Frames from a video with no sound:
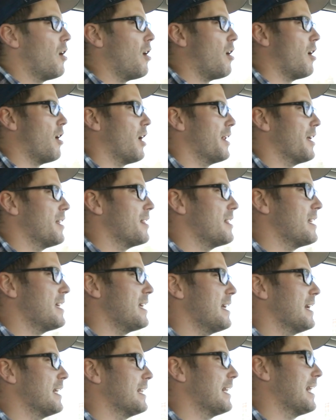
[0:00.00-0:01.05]
on
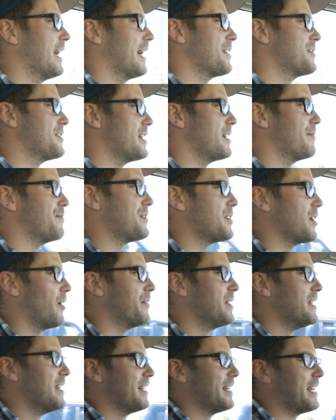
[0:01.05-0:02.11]
the Legacy. So
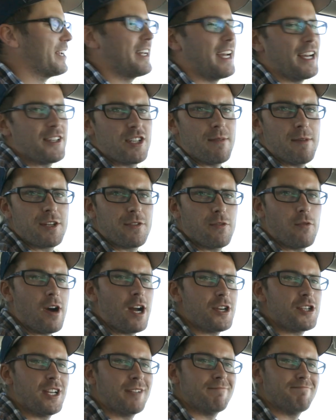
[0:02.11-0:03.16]
thank you guys so much for
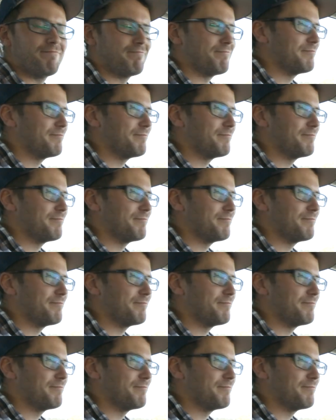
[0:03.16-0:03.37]
watching.